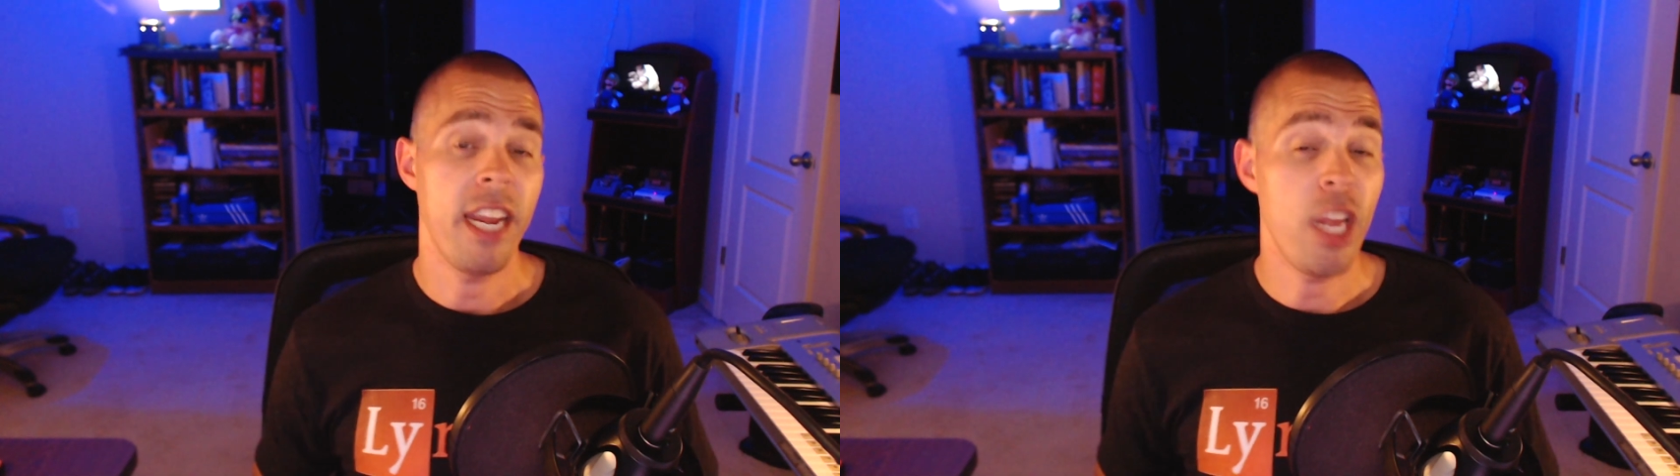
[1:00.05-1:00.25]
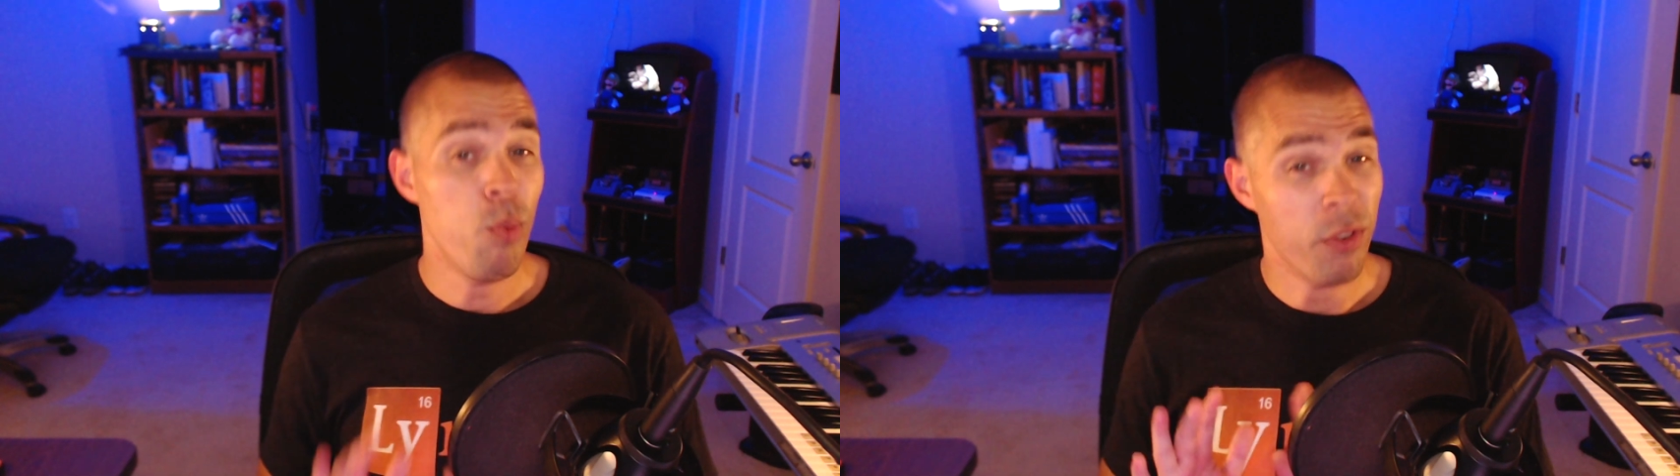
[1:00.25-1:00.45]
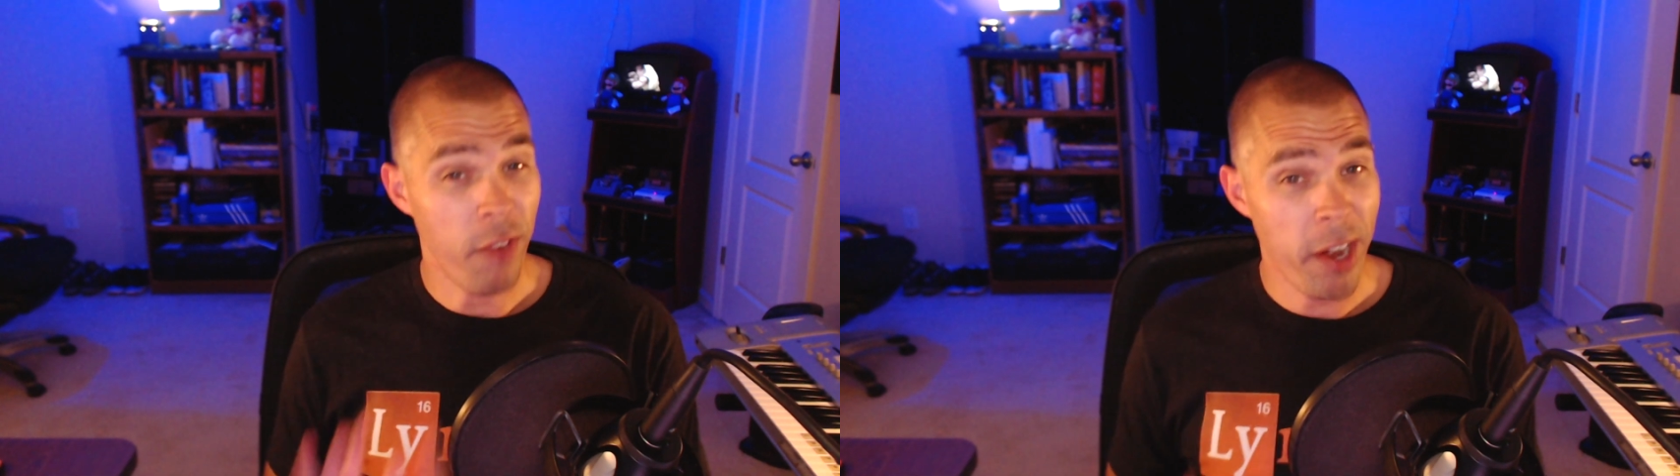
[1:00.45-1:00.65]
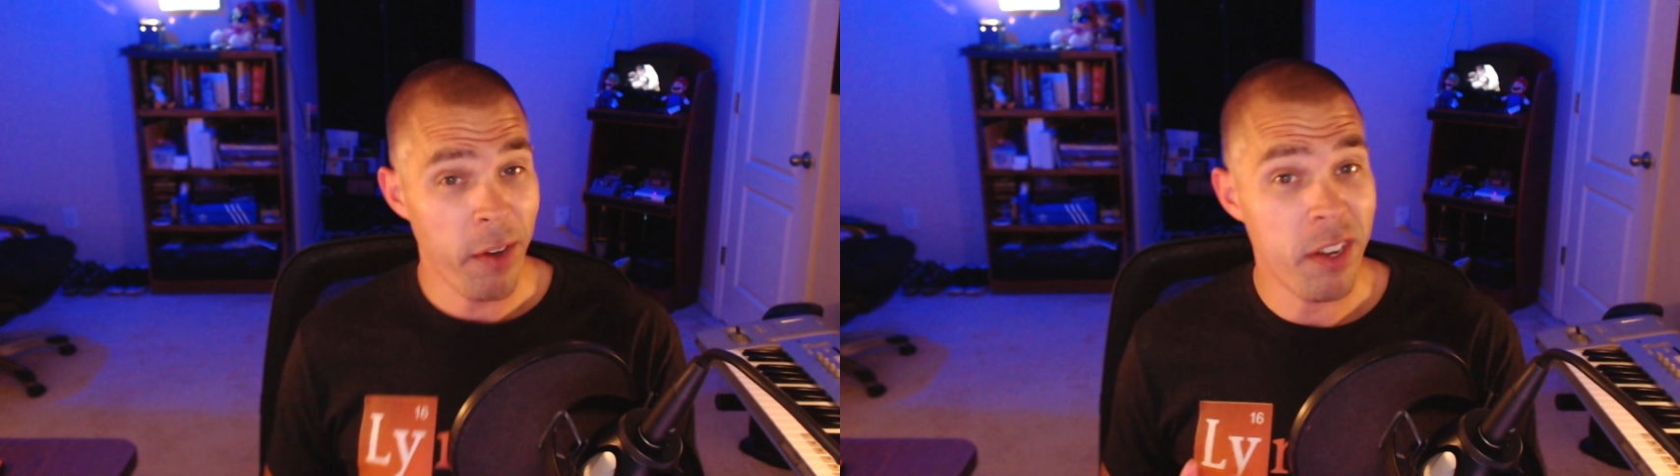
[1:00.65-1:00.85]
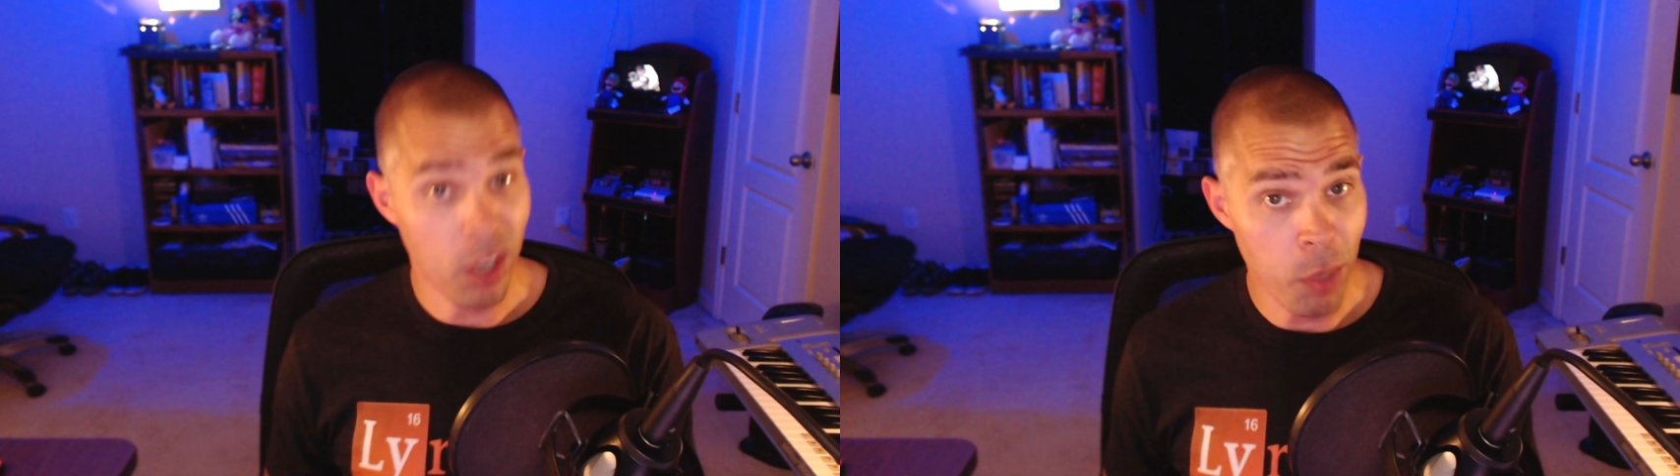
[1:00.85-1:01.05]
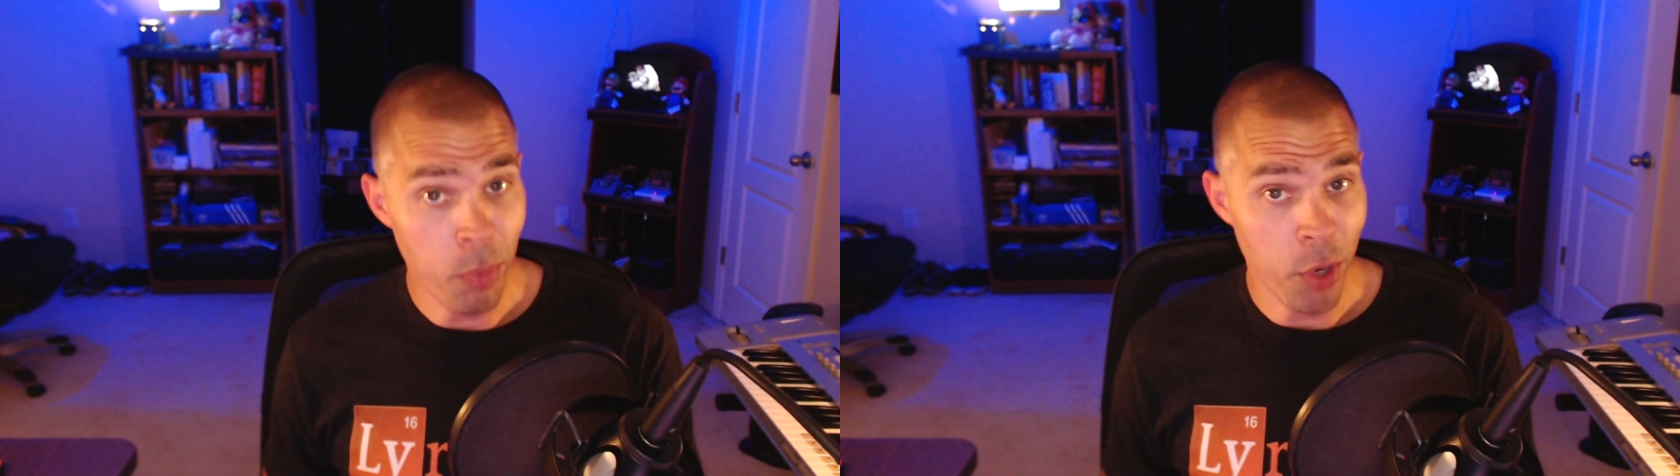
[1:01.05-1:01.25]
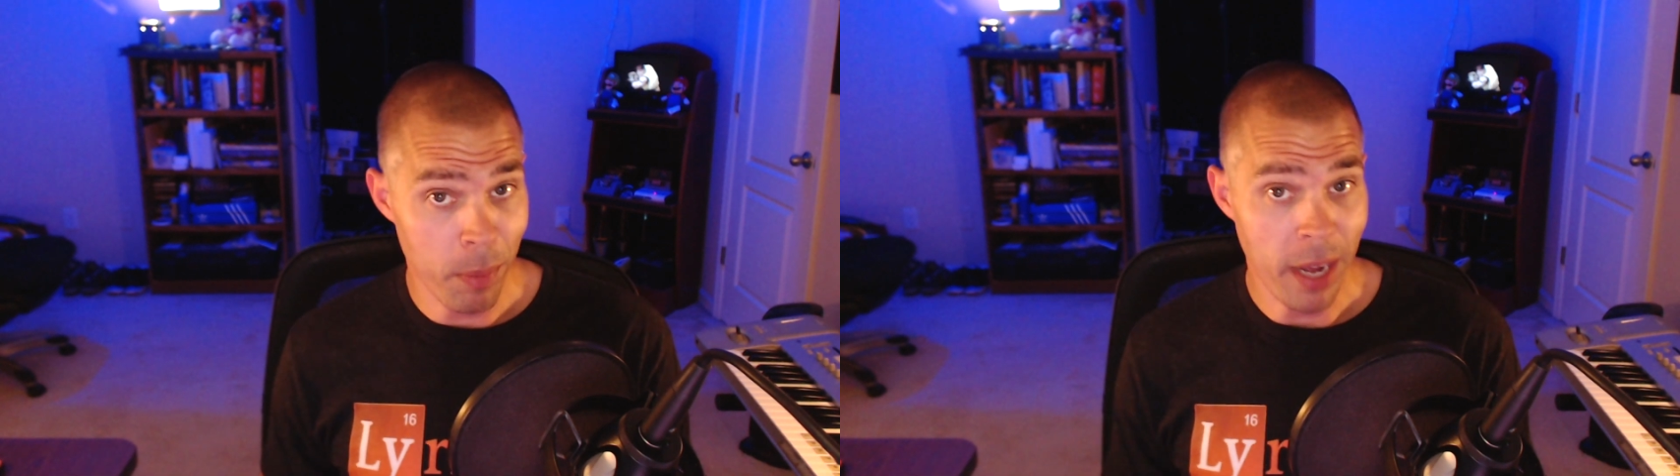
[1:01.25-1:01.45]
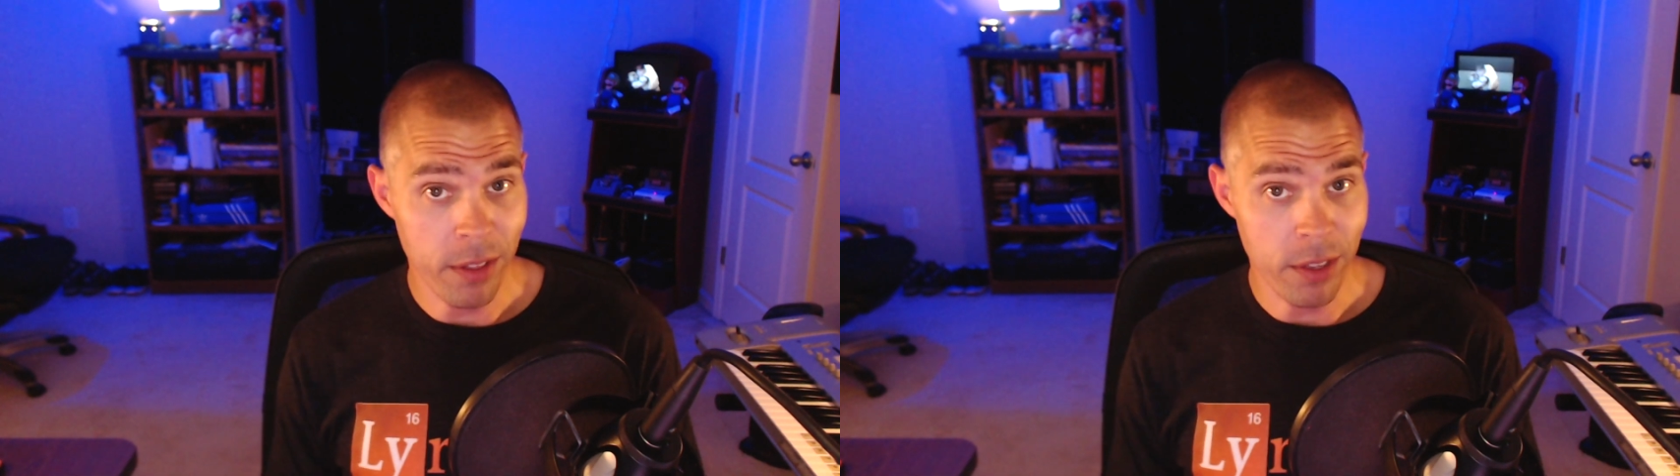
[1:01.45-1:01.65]
And he was very deliberate
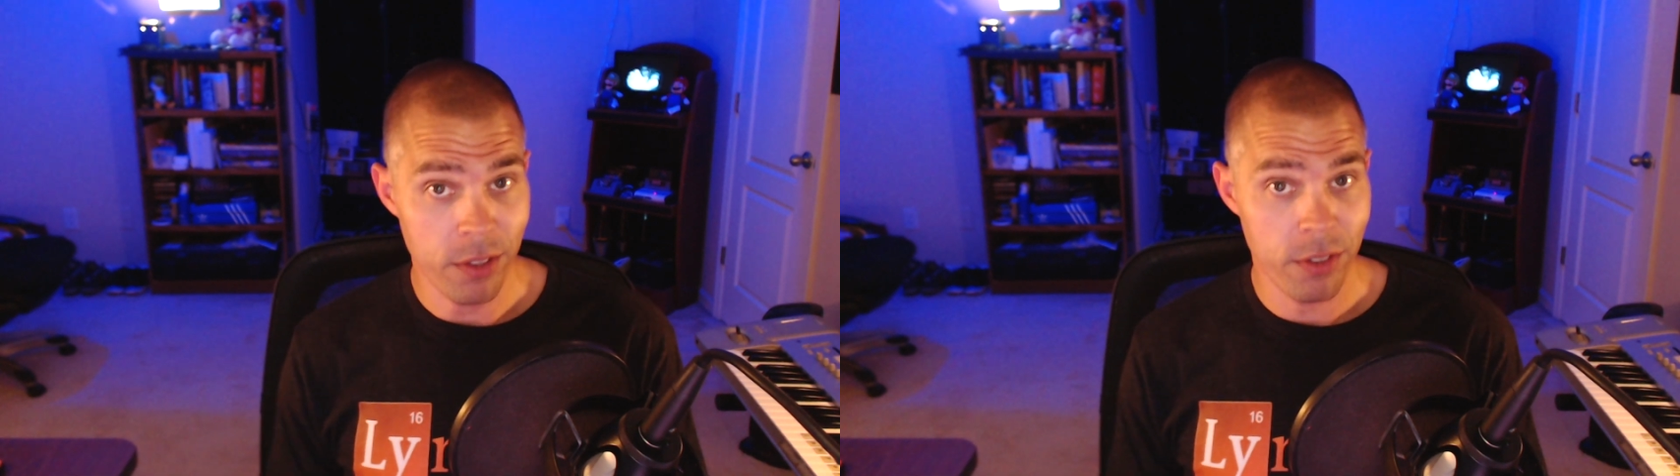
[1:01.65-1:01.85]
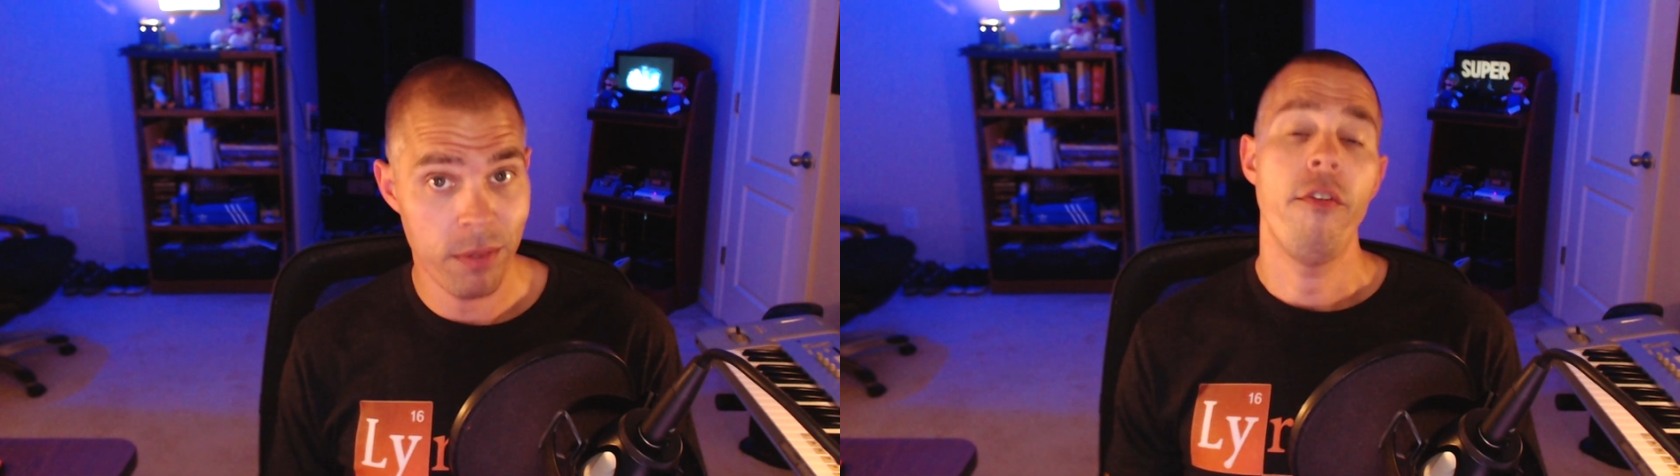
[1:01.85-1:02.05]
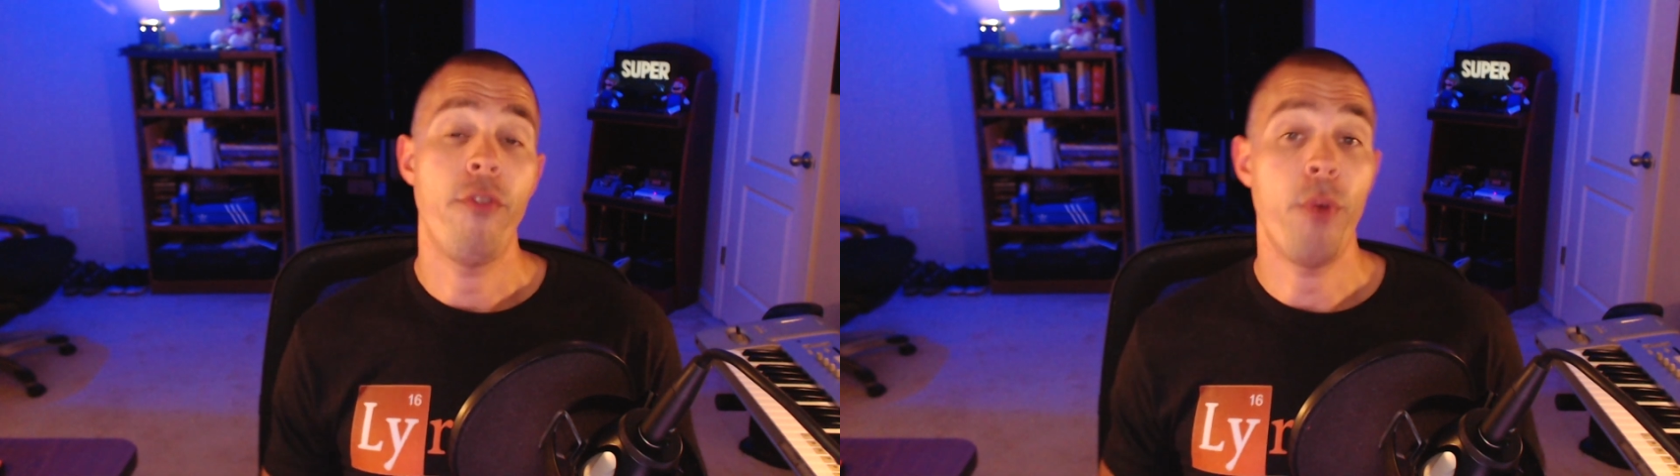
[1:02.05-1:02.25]
about this. For an